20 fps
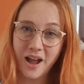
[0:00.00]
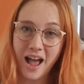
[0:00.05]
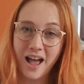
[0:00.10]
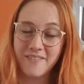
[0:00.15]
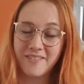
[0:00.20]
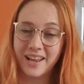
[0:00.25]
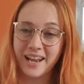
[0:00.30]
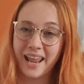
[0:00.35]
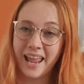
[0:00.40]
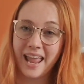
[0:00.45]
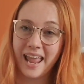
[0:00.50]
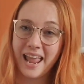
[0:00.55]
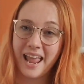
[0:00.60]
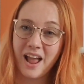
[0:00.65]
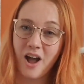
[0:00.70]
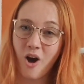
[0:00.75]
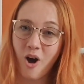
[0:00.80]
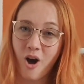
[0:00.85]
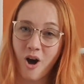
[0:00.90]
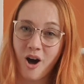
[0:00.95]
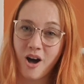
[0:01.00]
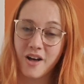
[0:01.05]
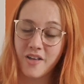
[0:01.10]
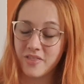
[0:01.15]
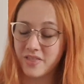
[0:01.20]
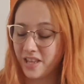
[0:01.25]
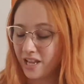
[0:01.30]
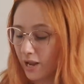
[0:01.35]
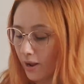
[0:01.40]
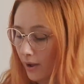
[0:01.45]
have it. Here are
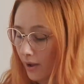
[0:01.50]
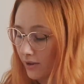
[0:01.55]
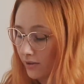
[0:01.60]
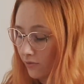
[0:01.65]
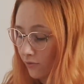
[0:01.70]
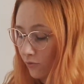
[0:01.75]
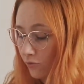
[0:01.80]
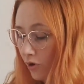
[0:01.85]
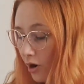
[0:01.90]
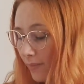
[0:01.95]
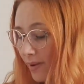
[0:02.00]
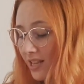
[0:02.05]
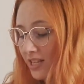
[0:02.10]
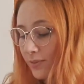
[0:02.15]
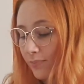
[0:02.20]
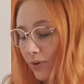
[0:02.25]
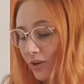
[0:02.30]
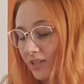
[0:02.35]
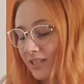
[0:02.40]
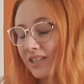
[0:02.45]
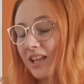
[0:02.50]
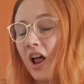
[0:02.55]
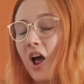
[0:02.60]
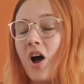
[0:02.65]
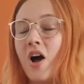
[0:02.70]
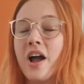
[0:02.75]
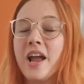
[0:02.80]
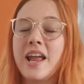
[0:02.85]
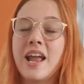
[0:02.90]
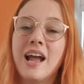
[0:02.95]
the romance books that
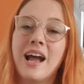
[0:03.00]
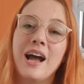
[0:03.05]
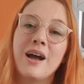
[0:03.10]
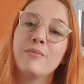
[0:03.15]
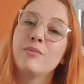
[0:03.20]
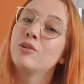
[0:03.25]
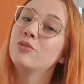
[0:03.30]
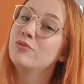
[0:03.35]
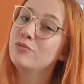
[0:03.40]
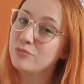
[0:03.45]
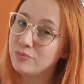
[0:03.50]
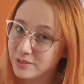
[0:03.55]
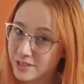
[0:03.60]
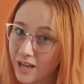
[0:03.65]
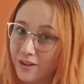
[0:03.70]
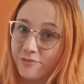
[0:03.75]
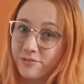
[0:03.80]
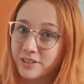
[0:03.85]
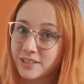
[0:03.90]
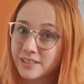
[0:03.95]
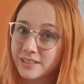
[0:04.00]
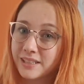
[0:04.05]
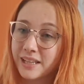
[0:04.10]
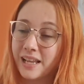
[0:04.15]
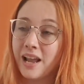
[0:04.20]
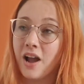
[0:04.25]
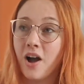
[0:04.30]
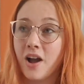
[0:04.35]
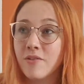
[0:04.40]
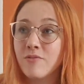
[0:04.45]
I am
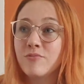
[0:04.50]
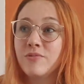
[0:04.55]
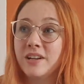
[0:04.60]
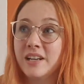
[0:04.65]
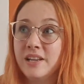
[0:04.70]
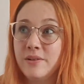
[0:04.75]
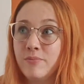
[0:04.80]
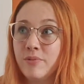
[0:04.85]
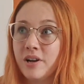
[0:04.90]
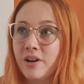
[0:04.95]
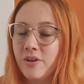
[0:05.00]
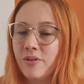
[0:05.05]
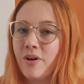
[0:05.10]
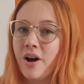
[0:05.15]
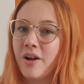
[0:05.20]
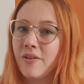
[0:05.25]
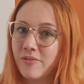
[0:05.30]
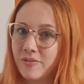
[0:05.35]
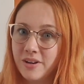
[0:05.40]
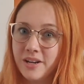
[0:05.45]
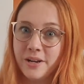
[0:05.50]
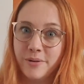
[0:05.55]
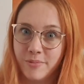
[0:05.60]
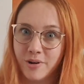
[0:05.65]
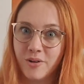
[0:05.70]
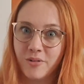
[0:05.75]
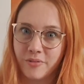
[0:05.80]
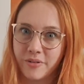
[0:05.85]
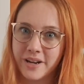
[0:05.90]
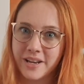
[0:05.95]
definitely, I really
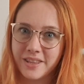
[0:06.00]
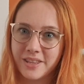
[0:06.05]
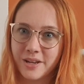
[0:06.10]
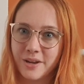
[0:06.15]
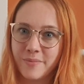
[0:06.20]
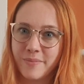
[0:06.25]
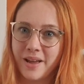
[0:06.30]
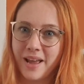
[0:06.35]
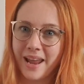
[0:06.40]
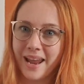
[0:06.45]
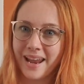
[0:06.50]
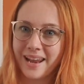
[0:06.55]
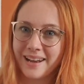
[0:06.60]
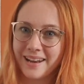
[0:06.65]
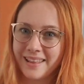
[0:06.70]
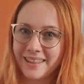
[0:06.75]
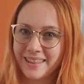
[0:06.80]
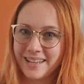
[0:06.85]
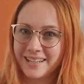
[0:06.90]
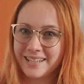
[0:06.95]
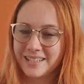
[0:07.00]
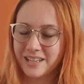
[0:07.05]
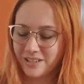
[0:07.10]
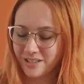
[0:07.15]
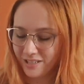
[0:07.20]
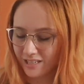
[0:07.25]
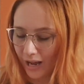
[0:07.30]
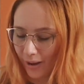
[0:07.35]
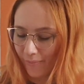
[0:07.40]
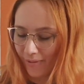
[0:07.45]
will read them in this
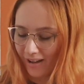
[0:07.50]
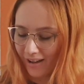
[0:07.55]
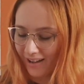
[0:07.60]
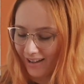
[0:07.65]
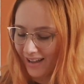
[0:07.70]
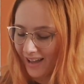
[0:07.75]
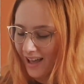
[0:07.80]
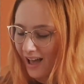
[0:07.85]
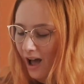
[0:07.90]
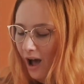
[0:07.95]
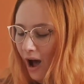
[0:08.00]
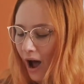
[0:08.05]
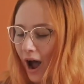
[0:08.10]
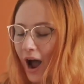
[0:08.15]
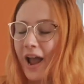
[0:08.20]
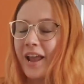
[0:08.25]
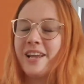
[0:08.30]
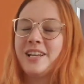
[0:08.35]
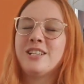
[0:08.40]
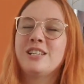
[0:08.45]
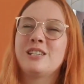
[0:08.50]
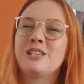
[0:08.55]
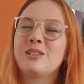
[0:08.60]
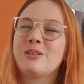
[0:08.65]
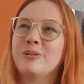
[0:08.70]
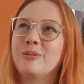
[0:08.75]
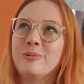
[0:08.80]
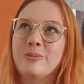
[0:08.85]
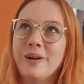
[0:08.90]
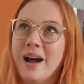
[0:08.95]
summer. I
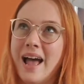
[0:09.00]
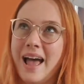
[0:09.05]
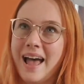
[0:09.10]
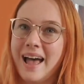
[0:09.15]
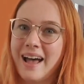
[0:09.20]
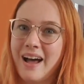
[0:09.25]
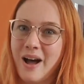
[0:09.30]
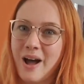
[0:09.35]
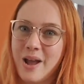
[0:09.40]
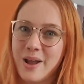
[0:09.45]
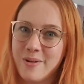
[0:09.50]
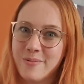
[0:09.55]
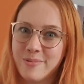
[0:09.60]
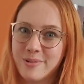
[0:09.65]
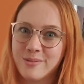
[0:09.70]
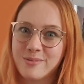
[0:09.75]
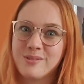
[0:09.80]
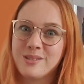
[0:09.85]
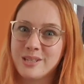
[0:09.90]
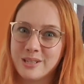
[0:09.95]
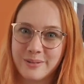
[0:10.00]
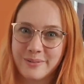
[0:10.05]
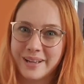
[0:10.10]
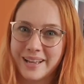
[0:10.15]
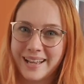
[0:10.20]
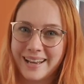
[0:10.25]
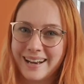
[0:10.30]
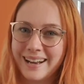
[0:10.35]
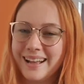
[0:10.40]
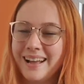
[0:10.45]
swear I will do
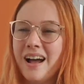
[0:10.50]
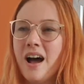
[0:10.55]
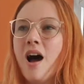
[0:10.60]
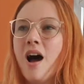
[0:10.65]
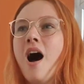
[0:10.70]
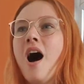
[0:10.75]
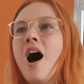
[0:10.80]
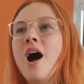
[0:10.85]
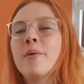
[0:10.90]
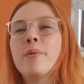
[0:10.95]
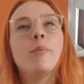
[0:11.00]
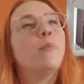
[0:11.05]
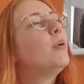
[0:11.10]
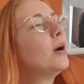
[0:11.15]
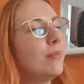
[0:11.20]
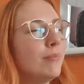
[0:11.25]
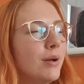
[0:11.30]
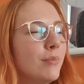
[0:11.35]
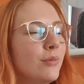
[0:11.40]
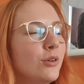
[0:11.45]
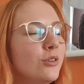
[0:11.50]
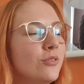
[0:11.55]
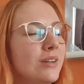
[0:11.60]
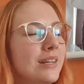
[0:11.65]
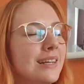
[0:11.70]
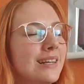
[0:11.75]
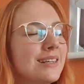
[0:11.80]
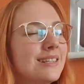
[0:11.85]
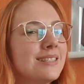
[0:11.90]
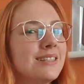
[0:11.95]
it. I will put my mood
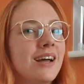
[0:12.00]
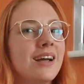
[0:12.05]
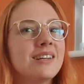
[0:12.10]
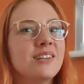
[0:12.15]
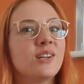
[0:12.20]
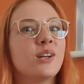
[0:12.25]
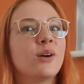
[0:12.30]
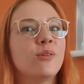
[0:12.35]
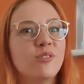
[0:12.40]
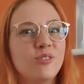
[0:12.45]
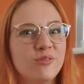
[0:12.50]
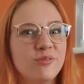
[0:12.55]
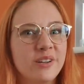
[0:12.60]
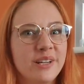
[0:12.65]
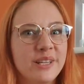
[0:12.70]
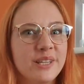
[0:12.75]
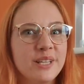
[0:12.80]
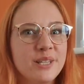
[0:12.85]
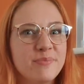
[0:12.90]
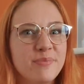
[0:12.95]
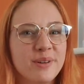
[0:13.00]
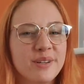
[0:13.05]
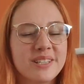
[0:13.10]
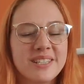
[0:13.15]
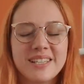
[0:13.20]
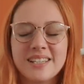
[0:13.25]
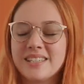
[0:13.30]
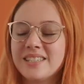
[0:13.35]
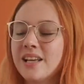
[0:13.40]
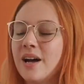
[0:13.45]
reading aside and I will read these books
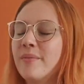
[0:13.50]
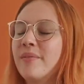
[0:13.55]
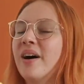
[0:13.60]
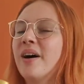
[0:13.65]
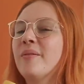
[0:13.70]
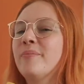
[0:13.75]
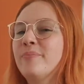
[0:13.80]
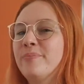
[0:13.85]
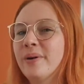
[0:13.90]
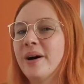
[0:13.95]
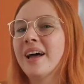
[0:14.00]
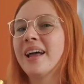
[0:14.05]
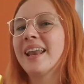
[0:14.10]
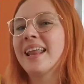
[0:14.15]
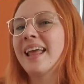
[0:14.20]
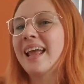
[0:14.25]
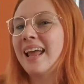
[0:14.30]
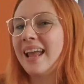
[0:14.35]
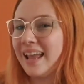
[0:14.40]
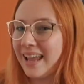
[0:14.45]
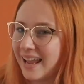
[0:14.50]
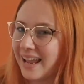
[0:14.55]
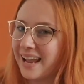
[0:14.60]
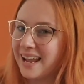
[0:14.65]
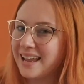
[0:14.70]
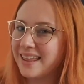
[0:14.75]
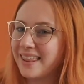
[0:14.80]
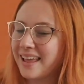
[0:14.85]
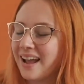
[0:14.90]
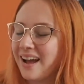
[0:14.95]
this summer, but
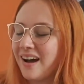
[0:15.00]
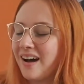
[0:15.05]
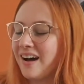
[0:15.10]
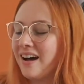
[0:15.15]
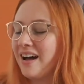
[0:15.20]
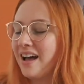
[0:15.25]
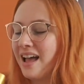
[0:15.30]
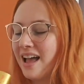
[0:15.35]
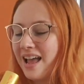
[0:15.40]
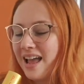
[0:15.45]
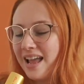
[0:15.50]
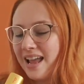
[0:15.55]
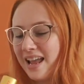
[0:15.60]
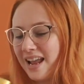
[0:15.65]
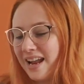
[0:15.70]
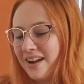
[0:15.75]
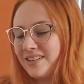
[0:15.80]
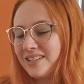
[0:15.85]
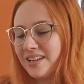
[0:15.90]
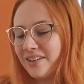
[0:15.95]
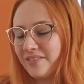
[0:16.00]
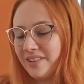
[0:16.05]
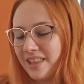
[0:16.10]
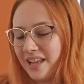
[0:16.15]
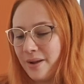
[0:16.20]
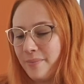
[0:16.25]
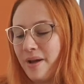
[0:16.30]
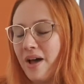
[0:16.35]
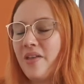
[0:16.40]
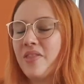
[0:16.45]
here they are. Here's
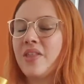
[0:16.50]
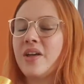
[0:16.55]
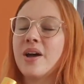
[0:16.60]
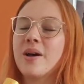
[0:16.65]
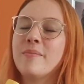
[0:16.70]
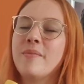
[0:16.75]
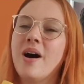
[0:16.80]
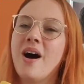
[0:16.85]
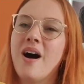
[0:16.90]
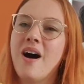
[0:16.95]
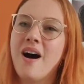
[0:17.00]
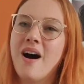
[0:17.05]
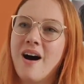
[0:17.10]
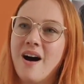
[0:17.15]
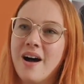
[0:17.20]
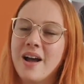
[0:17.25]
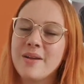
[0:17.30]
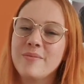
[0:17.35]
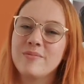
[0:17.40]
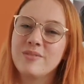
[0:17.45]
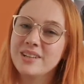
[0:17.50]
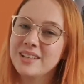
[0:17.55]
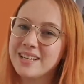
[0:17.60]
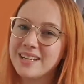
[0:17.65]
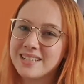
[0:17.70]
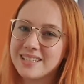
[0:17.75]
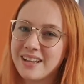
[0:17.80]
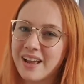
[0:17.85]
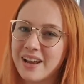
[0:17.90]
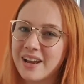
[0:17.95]
everything about them. I'm really
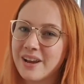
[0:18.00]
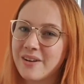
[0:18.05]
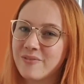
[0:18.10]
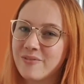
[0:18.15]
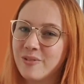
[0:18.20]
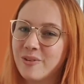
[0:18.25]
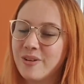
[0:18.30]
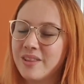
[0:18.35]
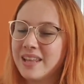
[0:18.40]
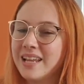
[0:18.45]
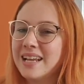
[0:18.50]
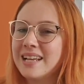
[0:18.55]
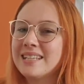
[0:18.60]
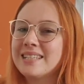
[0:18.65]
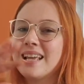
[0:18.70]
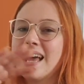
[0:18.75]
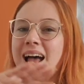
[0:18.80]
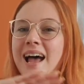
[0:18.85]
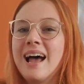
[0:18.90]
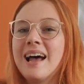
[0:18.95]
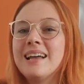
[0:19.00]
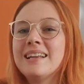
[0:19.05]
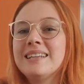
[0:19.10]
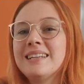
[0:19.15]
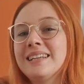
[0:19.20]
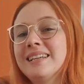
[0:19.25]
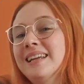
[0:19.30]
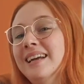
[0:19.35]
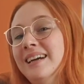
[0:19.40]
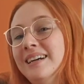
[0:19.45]
excited for these, and
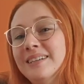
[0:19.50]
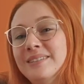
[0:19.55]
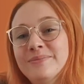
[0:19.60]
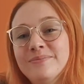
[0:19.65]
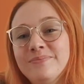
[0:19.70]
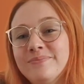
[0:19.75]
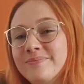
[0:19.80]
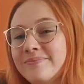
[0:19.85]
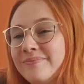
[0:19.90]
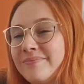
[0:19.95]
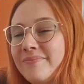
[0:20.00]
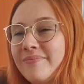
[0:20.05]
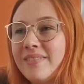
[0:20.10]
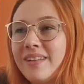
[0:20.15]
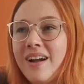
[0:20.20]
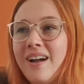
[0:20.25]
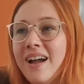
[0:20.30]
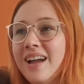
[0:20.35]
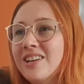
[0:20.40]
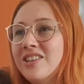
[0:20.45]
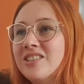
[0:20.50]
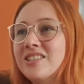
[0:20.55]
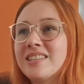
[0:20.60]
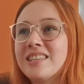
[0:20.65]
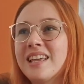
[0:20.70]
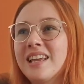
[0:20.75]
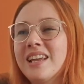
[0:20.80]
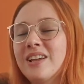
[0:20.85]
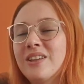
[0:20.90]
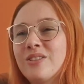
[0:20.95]
yeah, I just
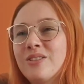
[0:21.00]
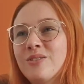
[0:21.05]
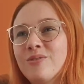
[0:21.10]
think